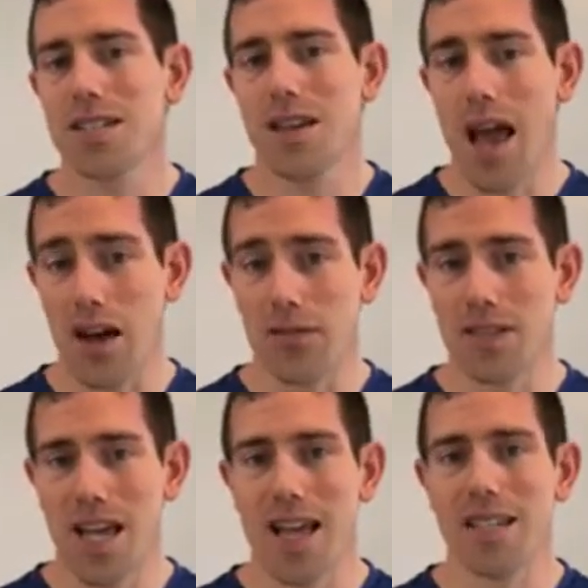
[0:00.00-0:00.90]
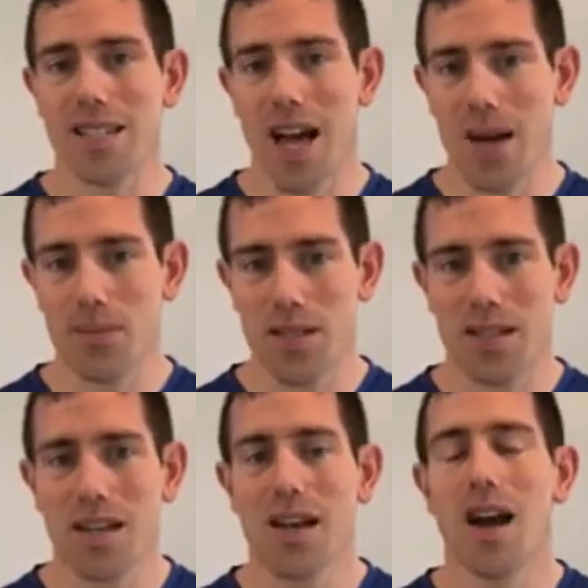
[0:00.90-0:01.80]
out of 10 tops.
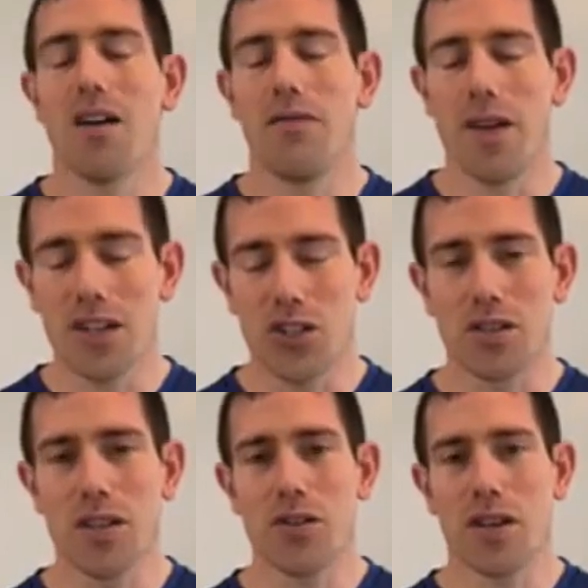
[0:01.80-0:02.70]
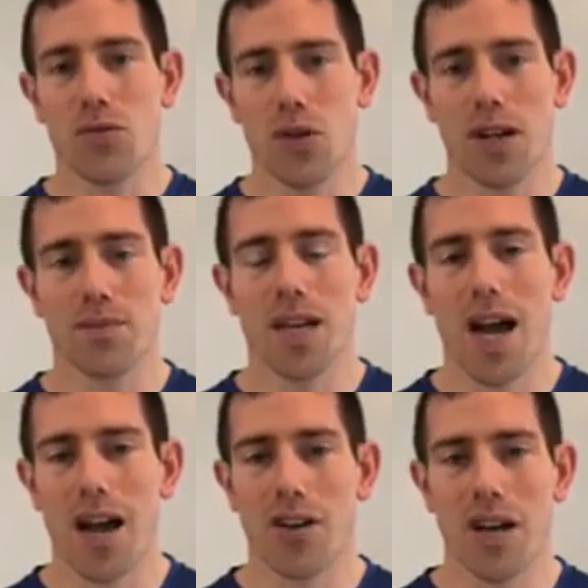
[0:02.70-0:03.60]
Eventually you can work up to
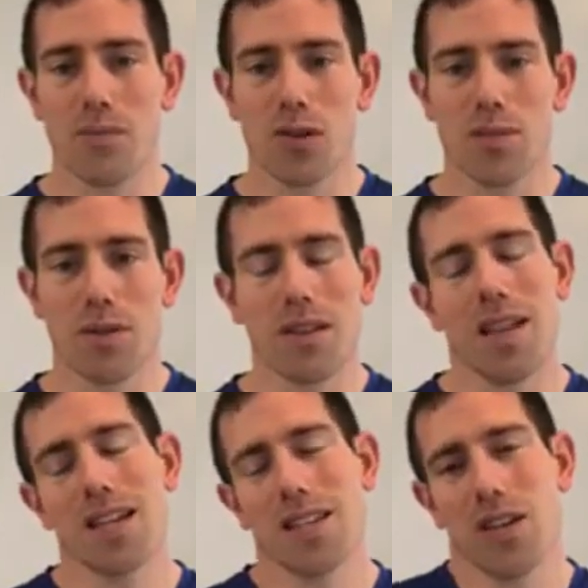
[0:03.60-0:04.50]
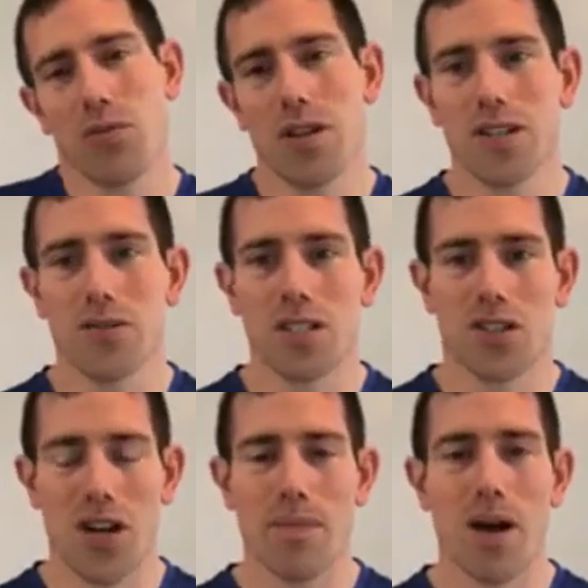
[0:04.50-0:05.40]
higher numbers, but the last thing you want to do is
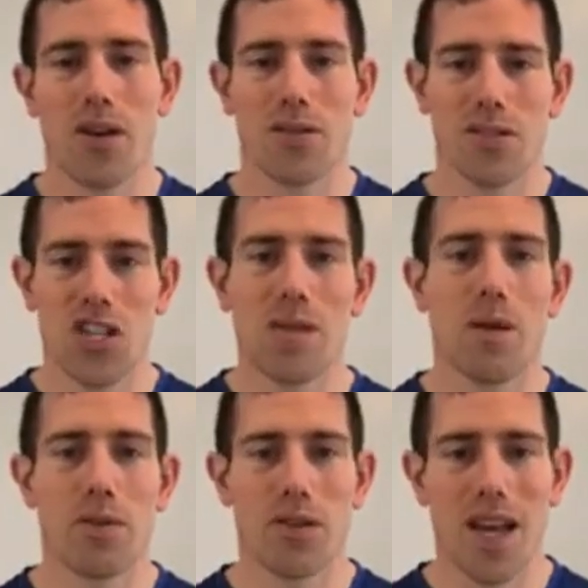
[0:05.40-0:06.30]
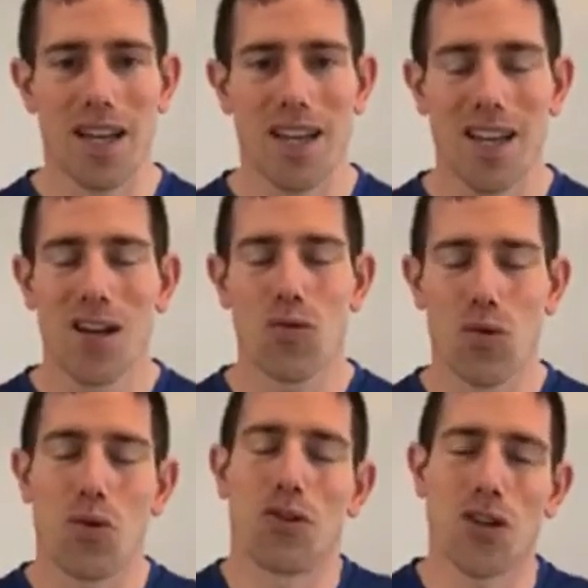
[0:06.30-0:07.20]
cramp out and jam up your neck when
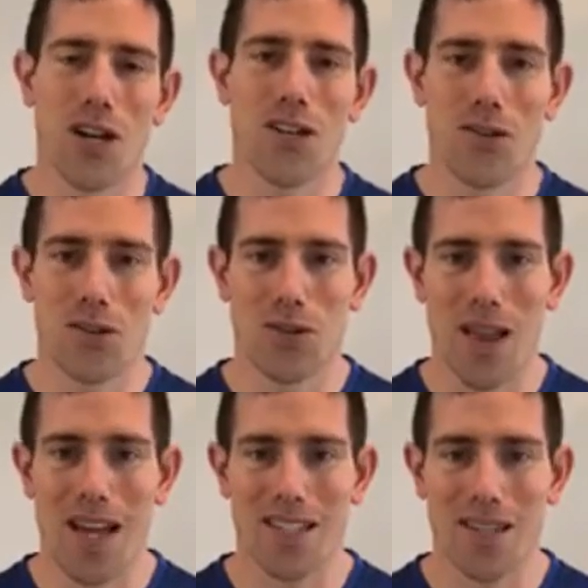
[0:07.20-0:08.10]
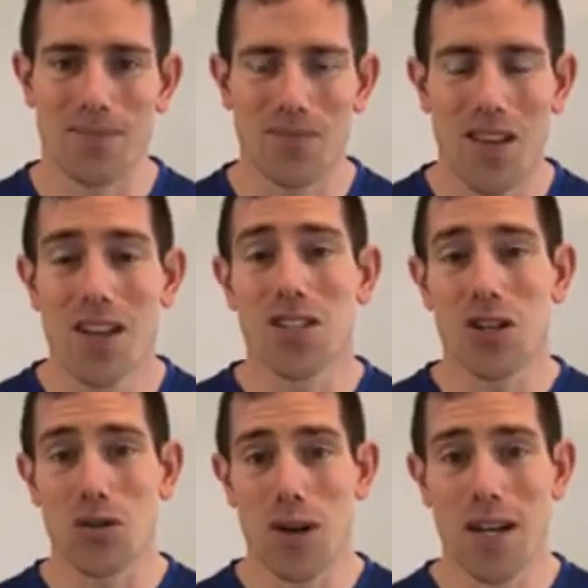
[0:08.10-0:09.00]
what we're trying to do is relax it. So
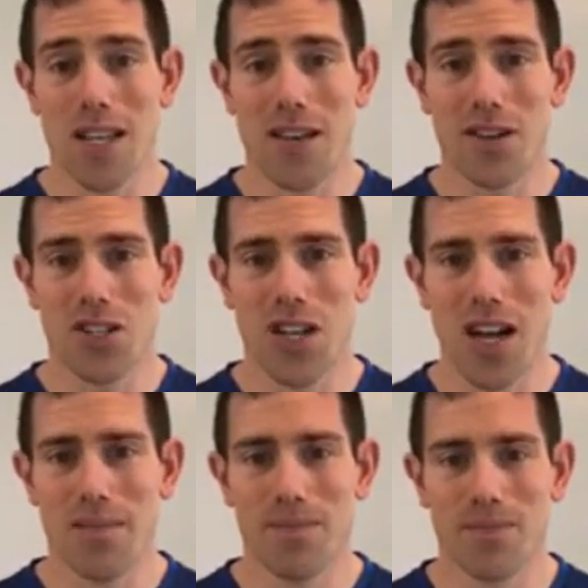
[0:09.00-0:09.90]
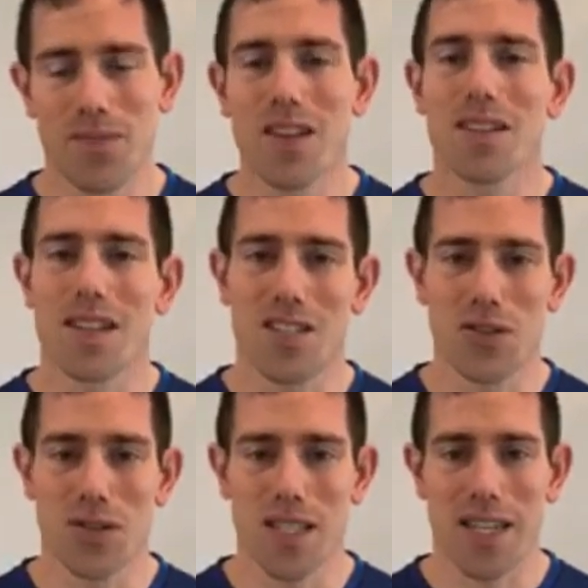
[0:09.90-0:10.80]
you ready to give it a shot? Let's
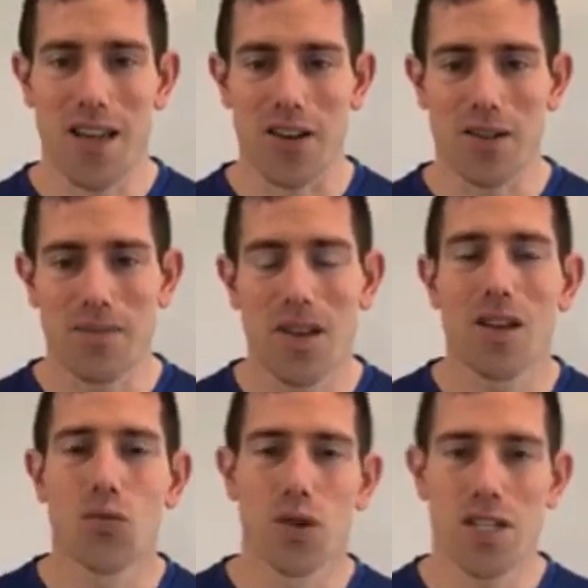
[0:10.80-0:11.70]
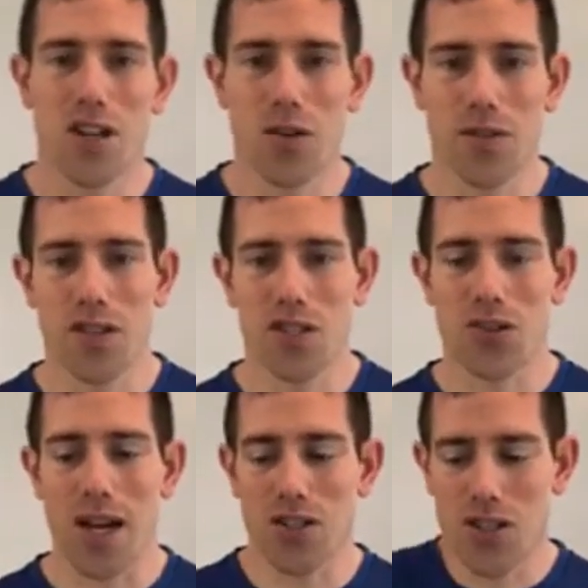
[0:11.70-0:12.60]
do it together. We start with the
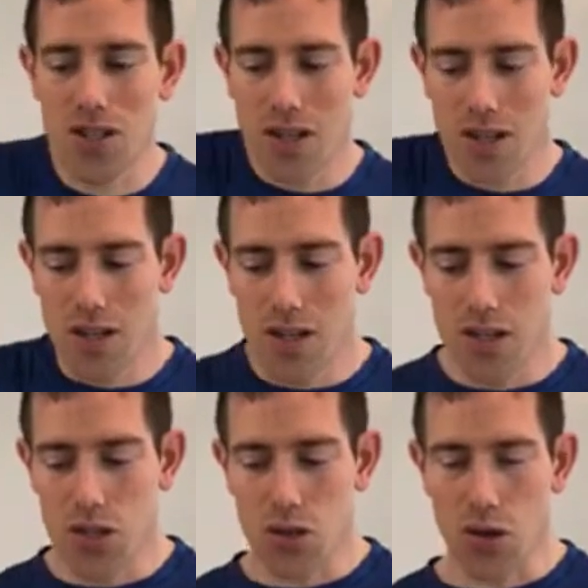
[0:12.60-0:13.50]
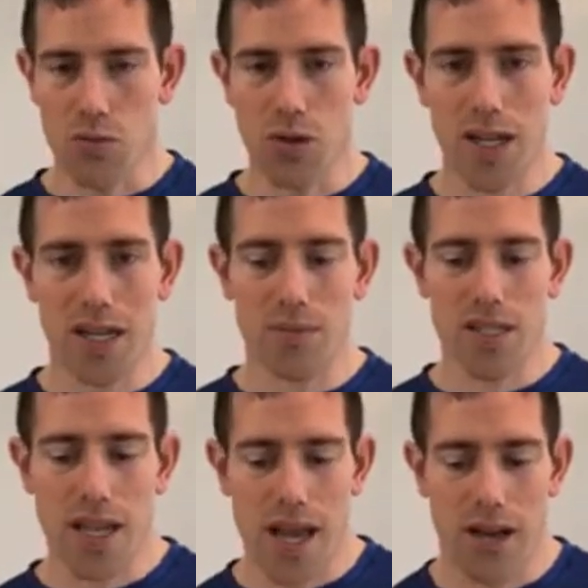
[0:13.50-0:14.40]
stretch. Shoulder blade comes
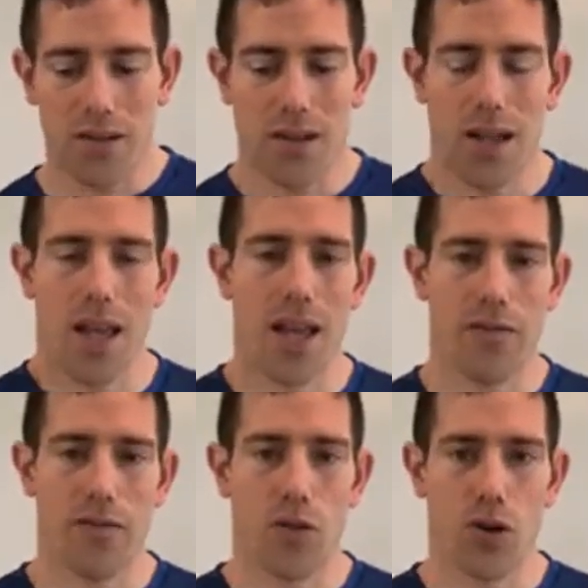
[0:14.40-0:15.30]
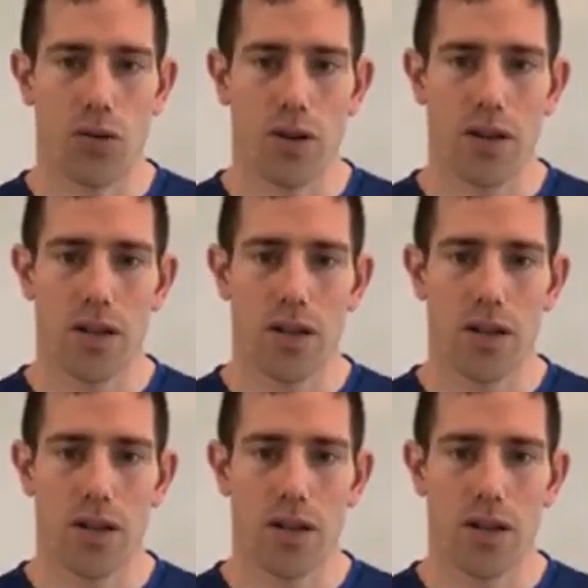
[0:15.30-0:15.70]
down and forward.